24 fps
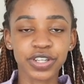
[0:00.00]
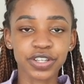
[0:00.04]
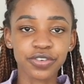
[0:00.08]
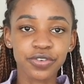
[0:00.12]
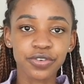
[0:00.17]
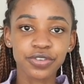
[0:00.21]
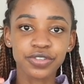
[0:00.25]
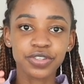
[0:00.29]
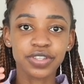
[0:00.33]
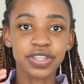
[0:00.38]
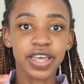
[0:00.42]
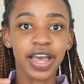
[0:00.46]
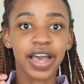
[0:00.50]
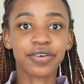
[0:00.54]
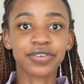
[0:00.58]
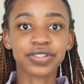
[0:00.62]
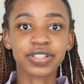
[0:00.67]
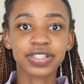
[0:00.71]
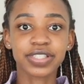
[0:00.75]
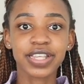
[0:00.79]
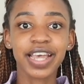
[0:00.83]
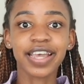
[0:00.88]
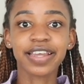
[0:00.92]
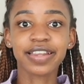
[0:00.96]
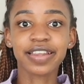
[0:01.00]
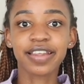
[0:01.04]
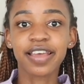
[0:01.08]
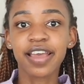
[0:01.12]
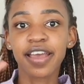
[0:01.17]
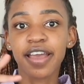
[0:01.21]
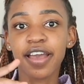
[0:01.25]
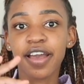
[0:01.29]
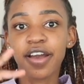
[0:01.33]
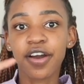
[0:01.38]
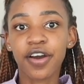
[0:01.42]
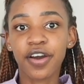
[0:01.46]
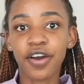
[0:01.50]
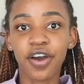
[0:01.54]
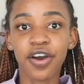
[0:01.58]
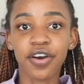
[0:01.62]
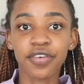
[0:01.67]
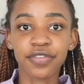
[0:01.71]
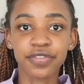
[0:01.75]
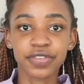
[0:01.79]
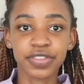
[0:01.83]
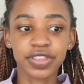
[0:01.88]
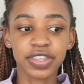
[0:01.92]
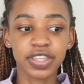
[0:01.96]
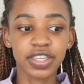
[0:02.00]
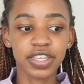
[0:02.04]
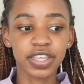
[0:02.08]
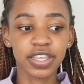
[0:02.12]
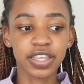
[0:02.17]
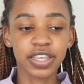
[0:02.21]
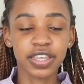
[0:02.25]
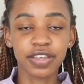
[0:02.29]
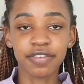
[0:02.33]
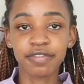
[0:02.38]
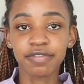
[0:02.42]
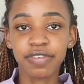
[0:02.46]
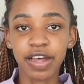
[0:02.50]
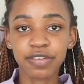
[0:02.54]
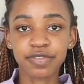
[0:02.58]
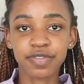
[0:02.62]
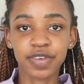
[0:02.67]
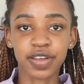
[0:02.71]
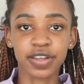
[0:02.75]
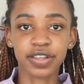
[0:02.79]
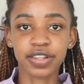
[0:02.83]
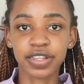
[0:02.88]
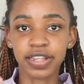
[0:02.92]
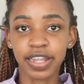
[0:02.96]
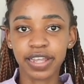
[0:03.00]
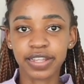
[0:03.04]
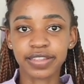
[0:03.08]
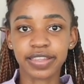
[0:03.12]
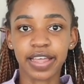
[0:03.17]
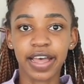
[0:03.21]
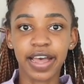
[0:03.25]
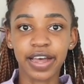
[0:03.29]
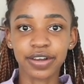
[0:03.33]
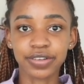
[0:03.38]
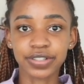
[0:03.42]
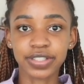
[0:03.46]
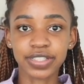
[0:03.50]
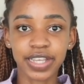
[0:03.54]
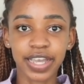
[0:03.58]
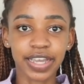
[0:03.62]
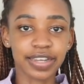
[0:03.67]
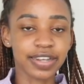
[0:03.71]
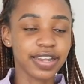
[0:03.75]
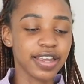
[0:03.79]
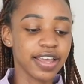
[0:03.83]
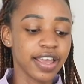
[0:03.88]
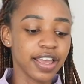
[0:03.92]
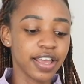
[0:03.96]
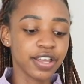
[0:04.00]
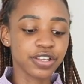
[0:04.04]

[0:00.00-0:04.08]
It goes to the outside of the vulva, like the outside.